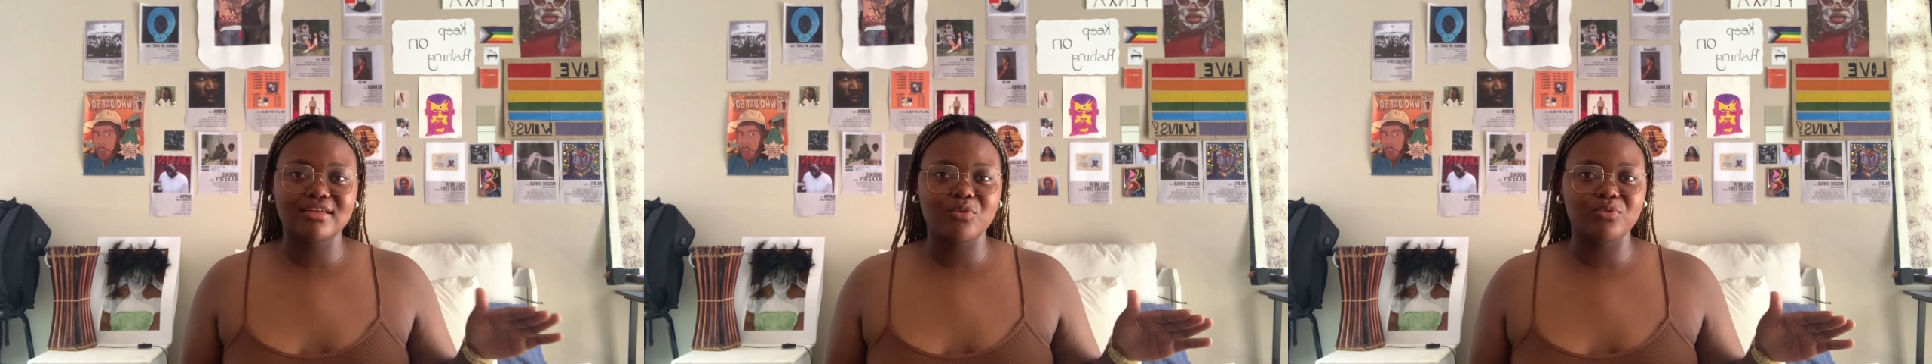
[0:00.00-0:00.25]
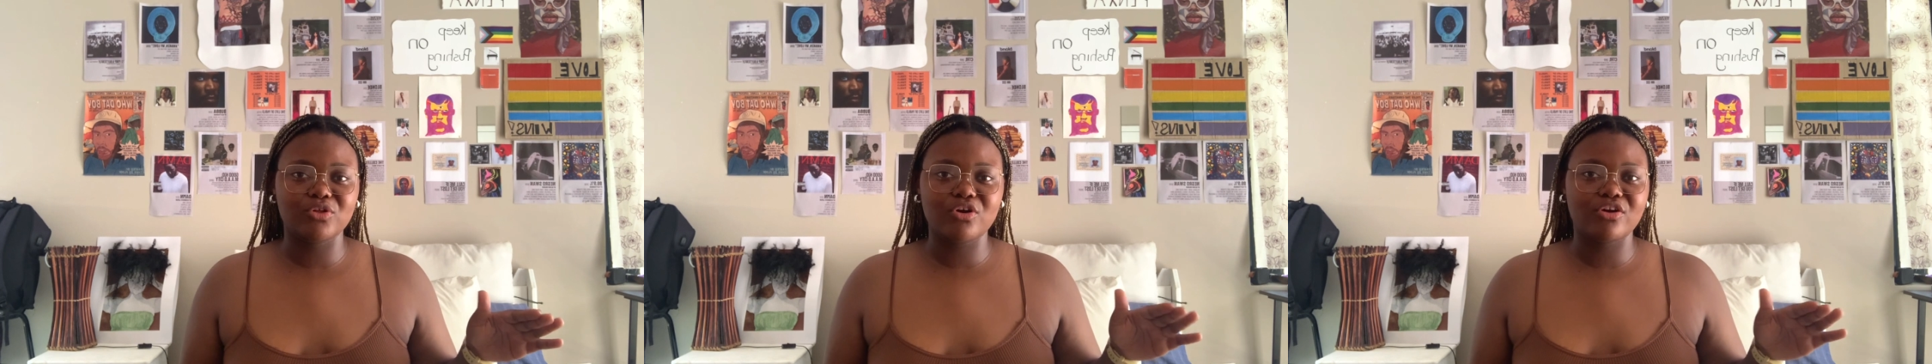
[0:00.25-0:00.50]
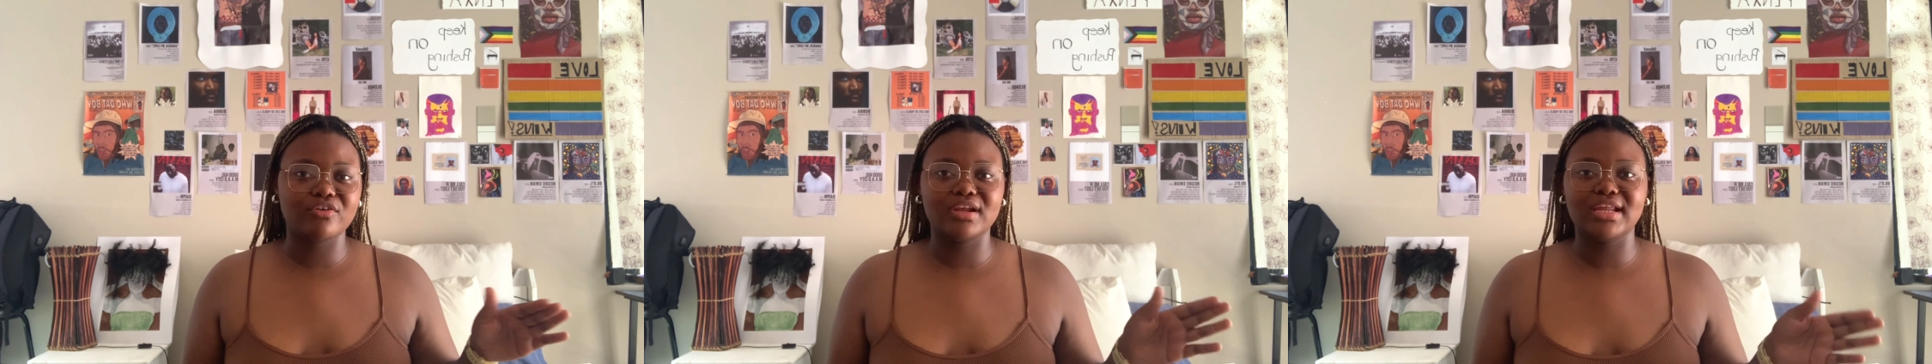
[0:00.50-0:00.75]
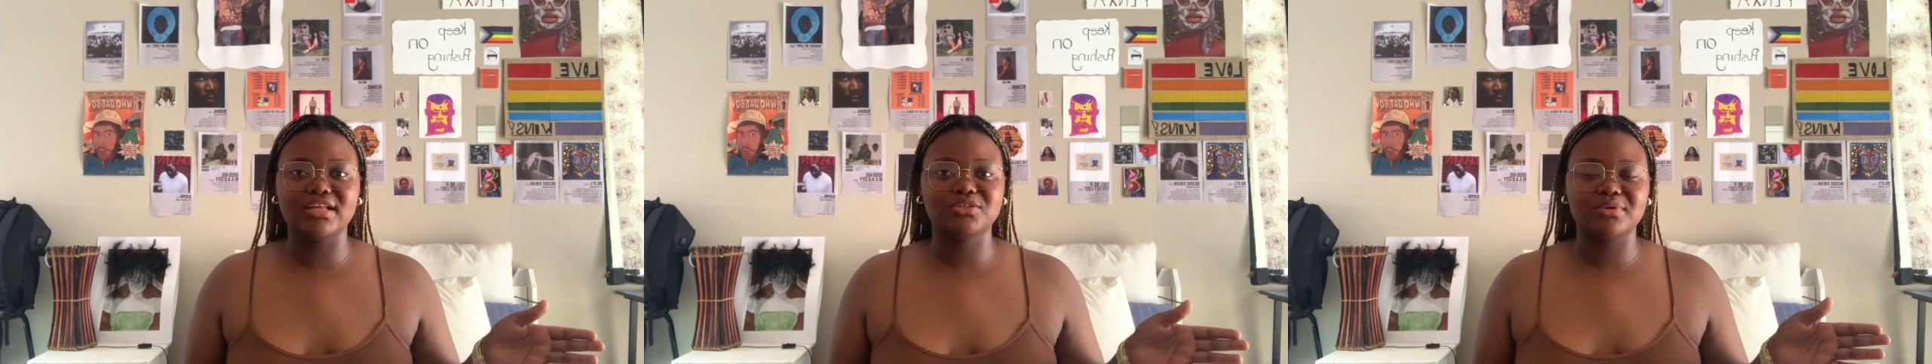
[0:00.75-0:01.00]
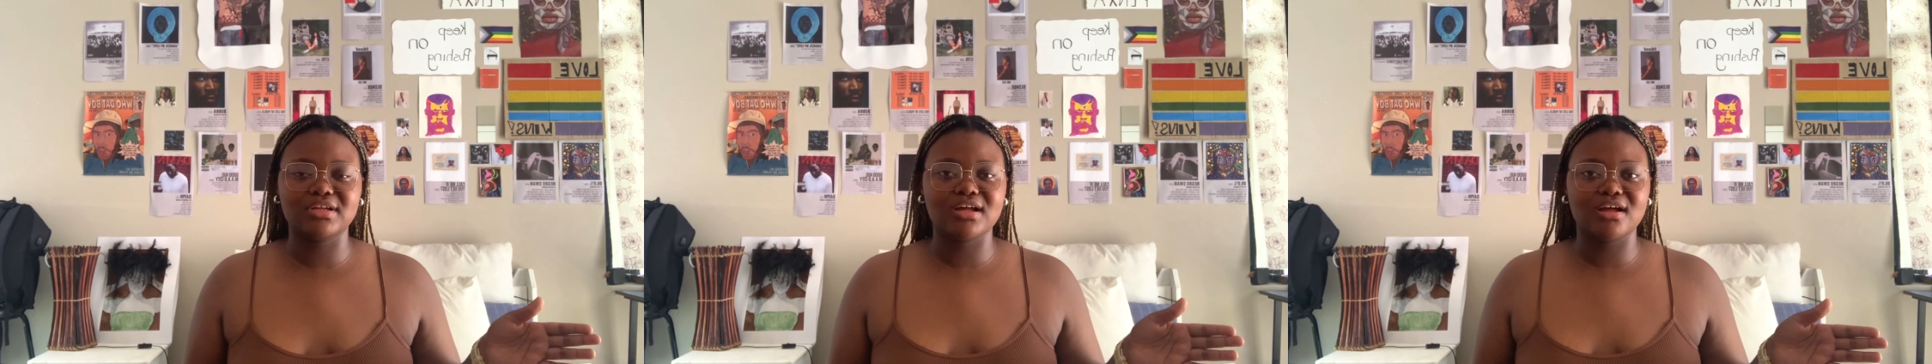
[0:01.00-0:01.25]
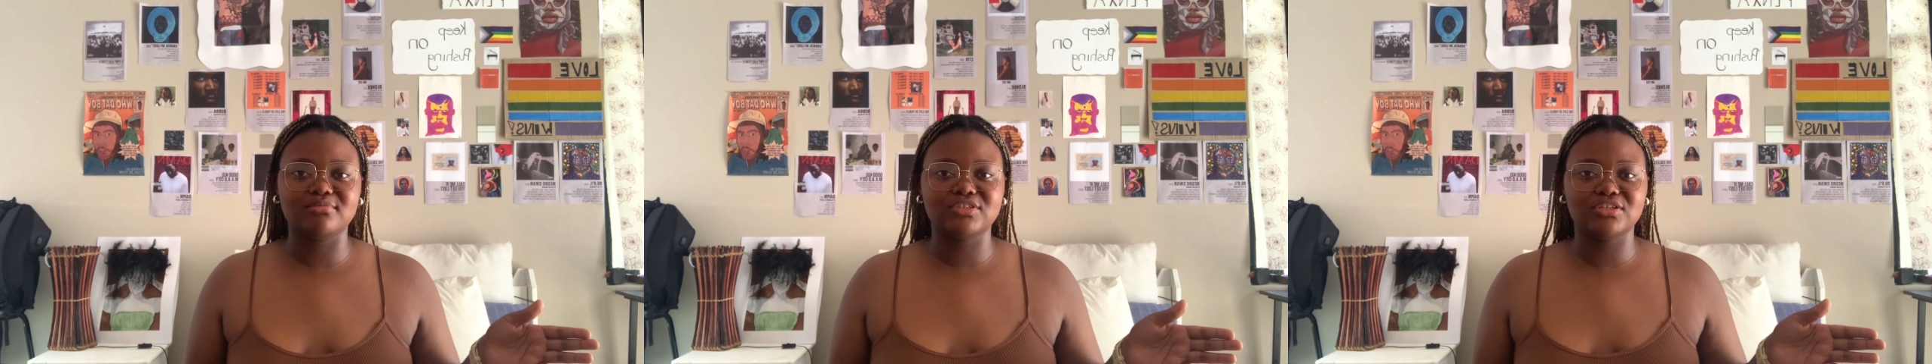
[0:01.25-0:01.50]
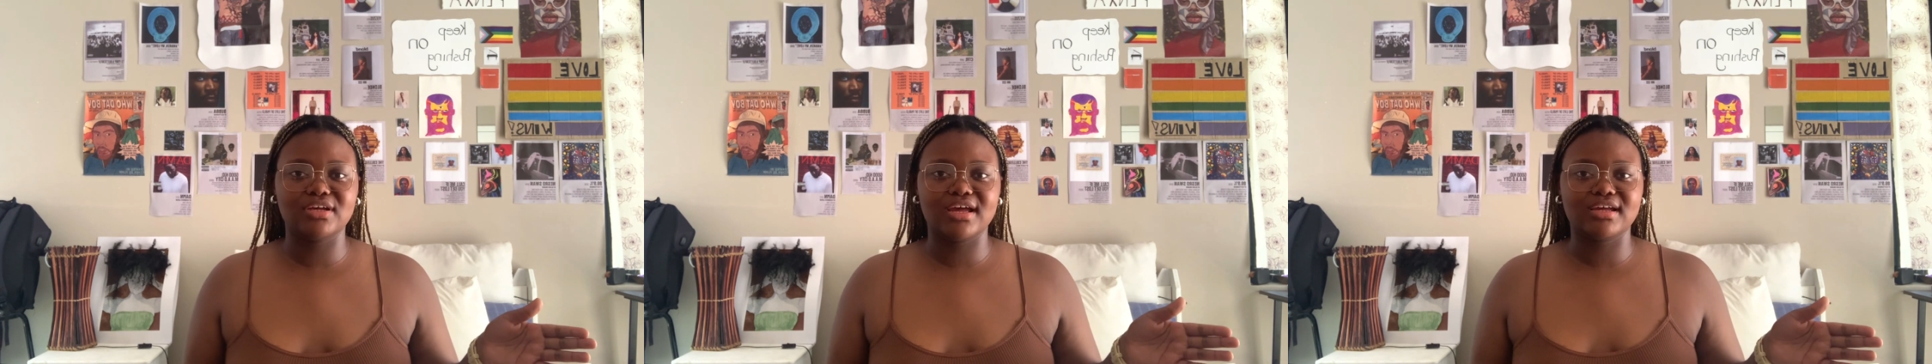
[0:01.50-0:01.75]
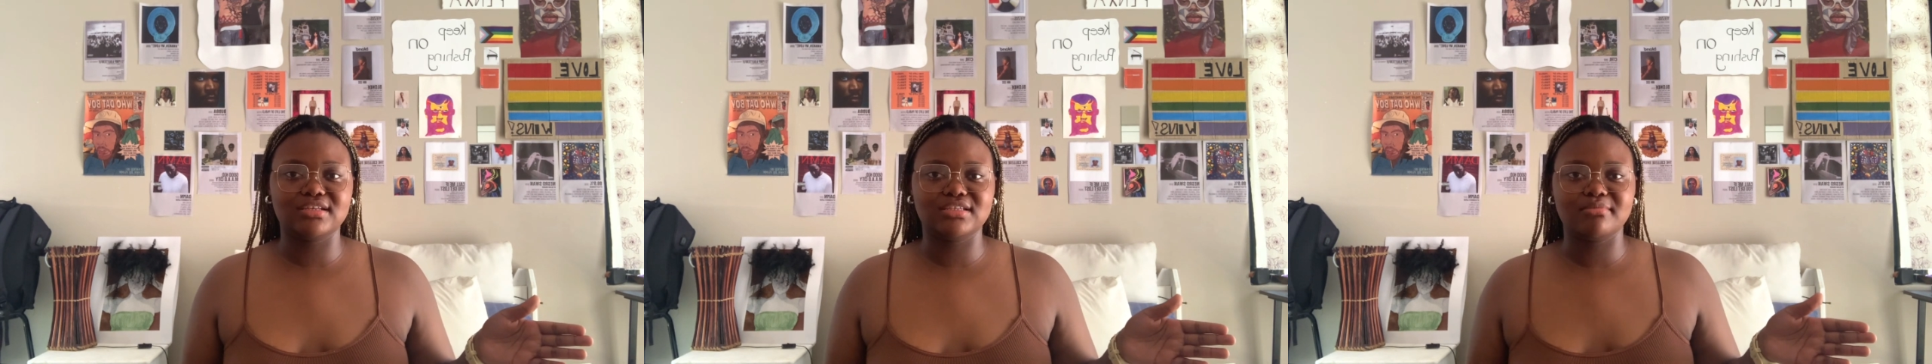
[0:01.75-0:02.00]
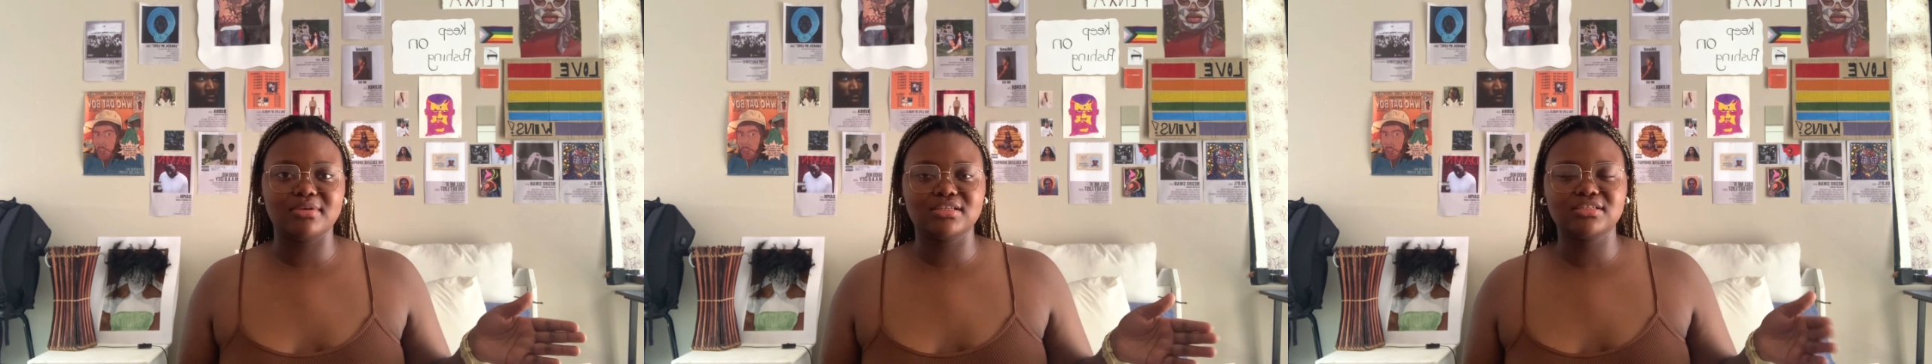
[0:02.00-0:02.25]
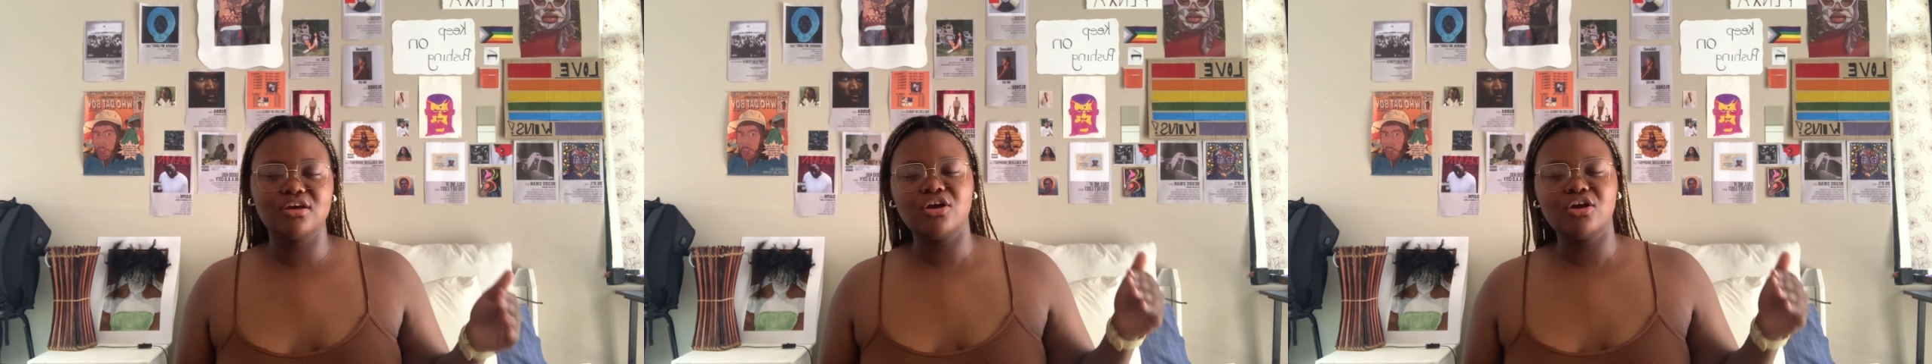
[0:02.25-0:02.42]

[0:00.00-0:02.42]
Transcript: will correlate when it comes to your academics.